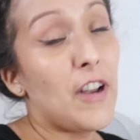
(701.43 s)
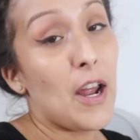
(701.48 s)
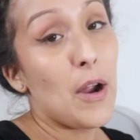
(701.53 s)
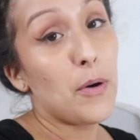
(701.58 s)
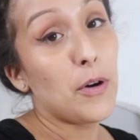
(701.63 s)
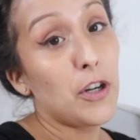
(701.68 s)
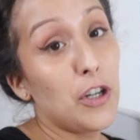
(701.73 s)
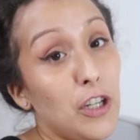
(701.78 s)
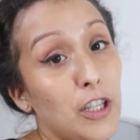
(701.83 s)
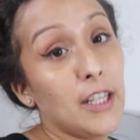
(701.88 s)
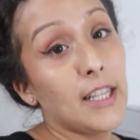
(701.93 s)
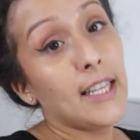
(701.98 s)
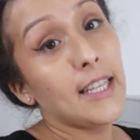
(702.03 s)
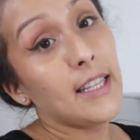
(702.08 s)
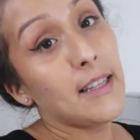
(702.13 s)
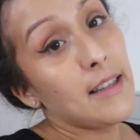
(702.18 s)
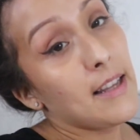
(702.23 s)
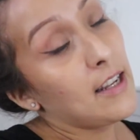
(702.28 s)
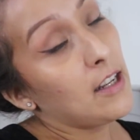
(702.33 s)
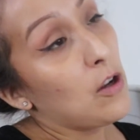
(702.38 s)
an hour early
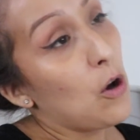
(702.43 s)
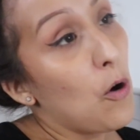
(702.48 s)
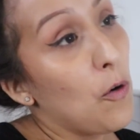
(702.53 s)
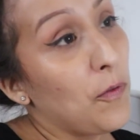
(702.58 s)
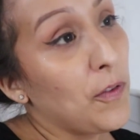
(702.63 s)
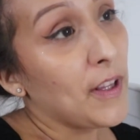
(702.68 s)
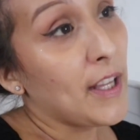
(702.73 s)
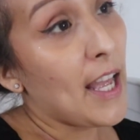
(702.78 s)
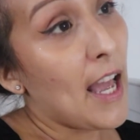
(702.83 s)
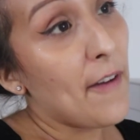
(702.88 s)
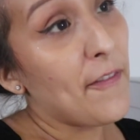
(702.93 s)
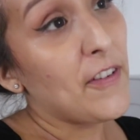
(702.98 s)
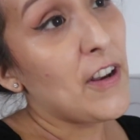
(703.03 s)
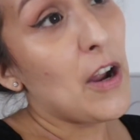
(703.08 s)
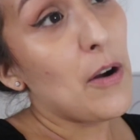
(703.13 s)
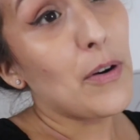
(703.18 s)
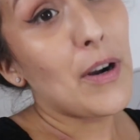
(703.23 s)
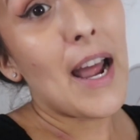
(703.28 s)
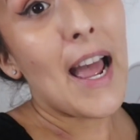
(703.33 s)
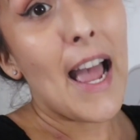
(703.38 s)
and then hopefully half an
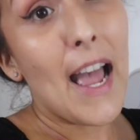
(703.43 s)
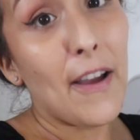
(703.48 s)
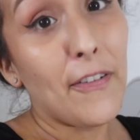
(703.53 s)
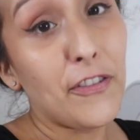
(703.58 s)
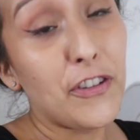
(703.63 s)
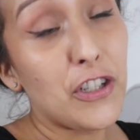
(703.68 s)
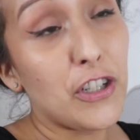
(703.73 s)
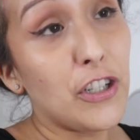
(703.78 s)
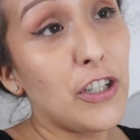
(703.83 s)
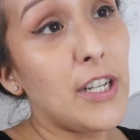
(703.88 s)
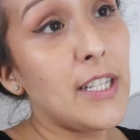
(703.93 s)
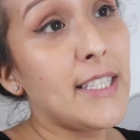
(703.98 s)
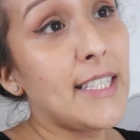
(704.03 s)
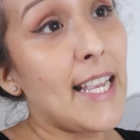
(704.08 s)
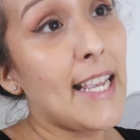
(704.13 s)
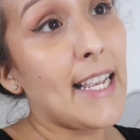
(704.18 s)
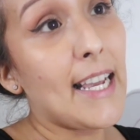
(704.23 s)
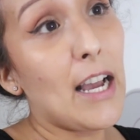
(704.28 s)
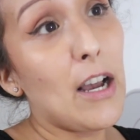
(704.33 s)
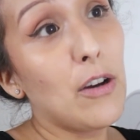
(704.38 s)
hour after and
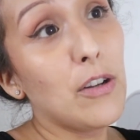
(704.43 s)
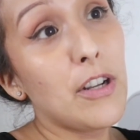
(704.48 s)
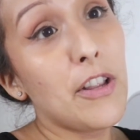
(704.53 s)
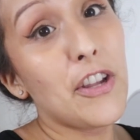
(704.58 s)
take out